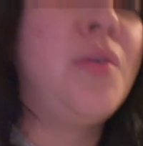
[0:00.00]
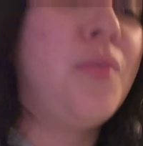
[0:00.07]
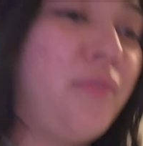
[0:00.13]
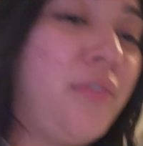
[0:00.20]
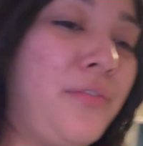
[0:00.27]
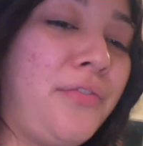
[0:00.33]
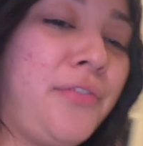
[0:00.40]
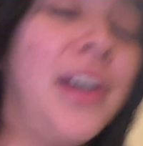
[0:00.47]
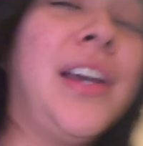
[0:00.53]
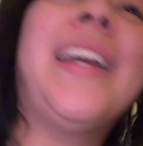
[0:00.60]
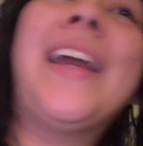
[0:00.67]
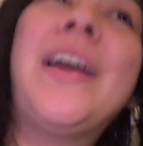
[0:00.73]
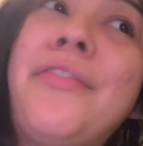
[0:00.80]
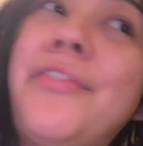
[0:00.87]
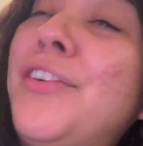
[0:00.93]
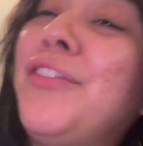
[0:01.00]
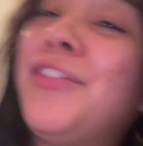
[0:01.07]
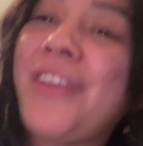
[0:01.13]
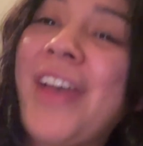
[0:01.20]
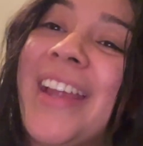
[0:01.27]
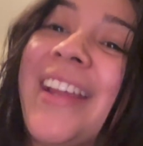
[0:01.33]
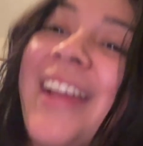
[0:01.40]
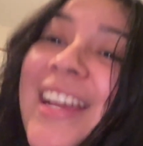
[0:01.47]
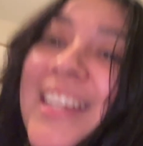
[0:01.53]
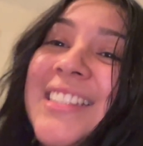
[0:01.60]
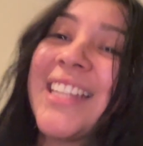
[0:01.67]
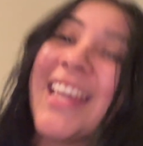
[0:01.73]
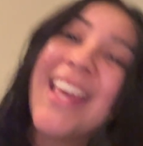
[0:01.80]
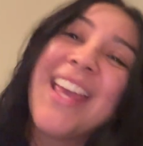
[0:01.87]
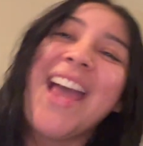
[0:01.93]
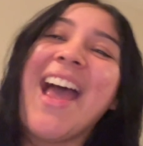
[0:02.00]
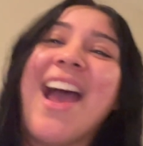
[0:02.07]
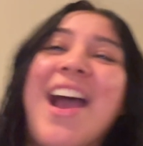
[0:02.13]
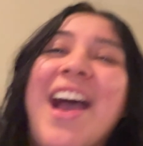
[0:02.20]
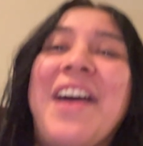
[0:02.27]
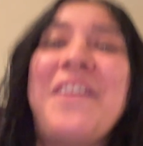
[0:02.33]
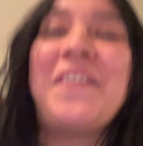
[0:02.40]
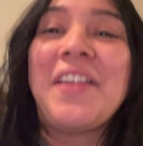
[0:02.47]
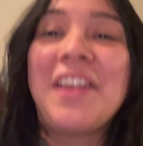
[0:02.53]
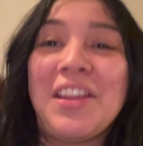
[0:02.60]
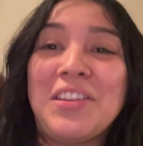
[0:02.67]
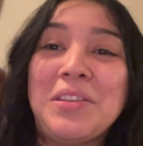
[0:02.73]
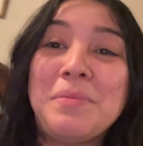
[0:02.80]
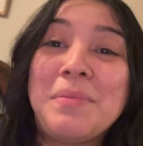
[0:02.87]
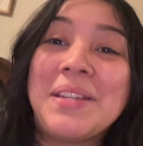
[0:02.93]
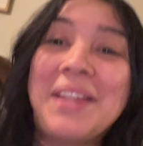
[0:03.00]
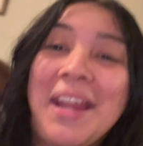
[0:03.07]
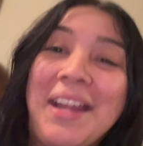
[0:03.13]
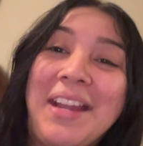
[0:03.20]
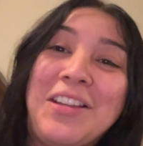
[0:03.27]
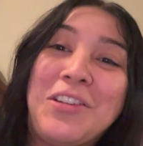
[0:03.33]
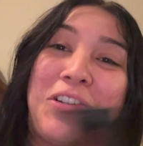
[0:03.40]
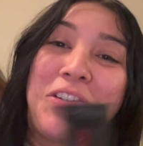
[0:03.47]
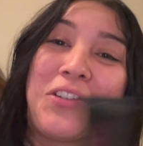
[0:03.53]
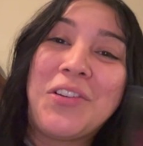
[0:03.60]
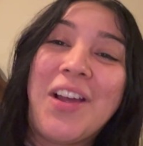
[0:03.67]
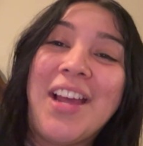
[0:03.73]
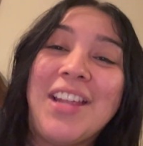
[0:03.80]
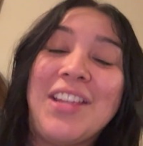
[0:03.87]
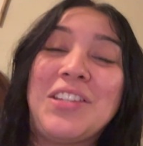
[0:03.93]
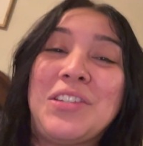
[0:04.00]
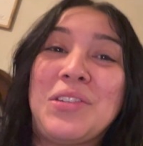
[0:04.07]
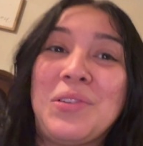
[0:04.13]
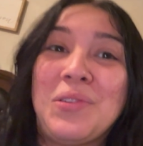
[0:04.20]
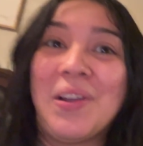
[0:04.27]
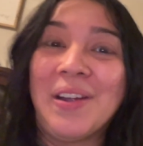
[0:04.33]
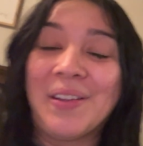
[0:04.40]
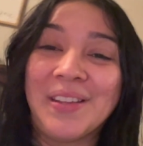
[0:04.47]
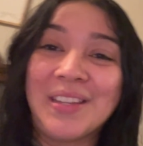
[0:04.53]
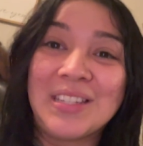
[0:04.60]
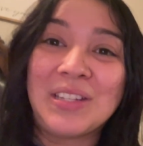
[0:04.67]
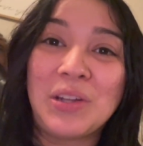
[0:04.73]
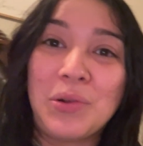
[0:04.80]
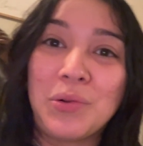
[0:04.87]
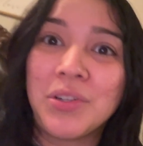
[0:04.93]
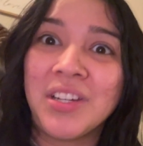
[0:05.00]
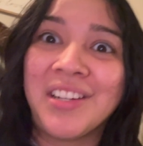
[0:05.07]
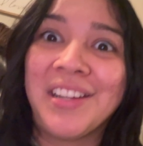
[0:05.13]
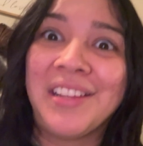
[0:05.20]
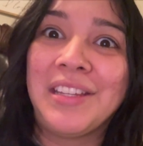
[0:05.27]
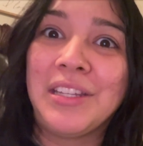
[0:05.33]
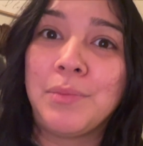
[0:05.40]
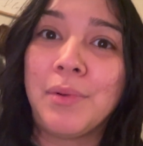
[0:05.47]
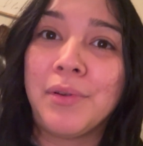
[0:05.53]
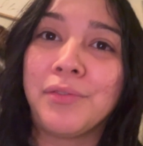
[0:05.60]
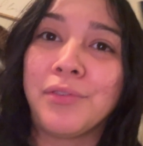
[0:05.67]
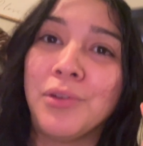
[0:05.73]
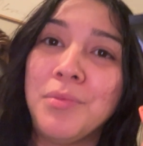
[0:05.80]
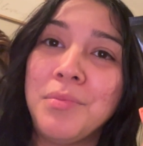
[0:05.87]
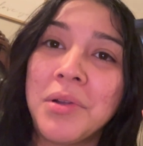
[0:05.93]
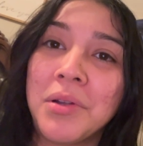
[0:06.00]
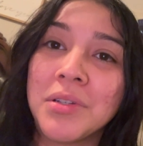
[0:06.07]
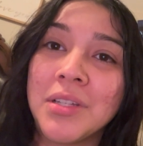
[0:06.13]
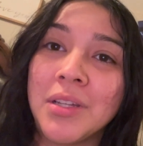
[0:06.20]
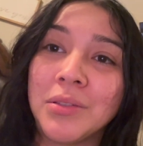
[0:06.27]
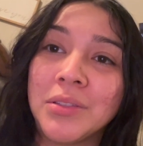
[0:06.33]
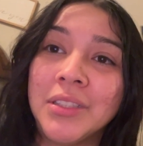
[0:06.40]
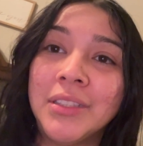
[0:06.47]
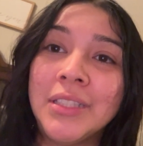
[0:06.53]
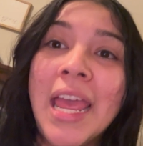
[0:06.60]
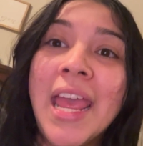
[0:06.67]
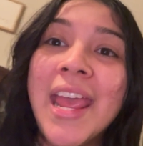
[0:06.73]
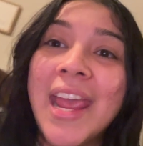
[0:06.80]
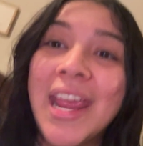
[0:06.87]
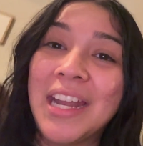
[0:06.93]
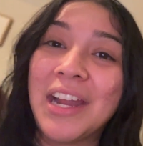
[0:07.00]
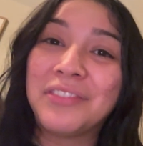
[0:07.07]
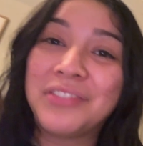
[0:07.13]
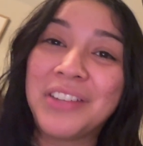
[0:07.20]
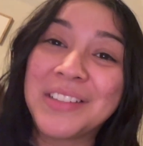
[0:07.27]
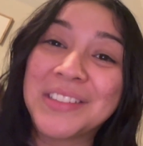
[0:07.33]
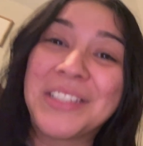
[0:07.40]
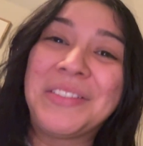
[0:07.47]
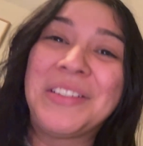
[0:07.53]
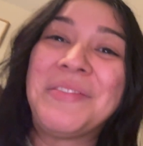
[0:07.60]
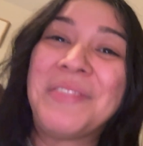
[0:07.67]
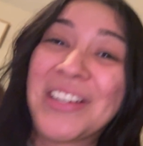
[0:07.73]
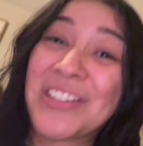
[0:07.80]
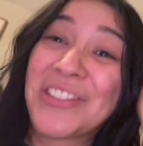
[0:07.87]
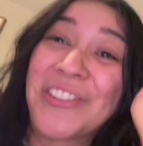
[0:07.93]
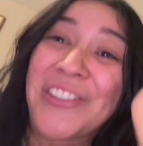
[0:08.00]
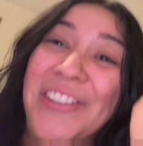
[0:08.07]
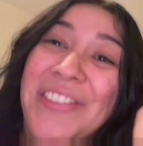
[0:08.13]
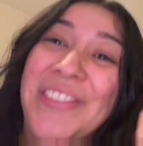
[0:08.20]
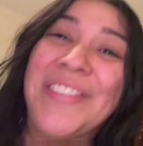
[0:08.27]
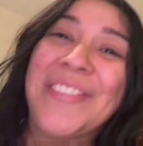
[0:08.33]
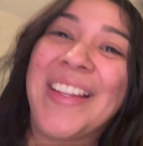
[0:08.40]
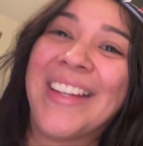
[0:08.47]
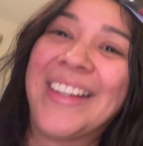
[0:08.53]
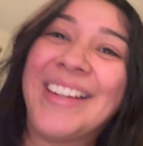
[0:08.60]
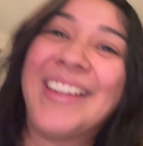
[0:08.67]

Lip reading: fun fact guys, when I used to be dating Jojo, I used to wear this lotion and this perfume, Paris Hilton, and I found some in my drawer from, like,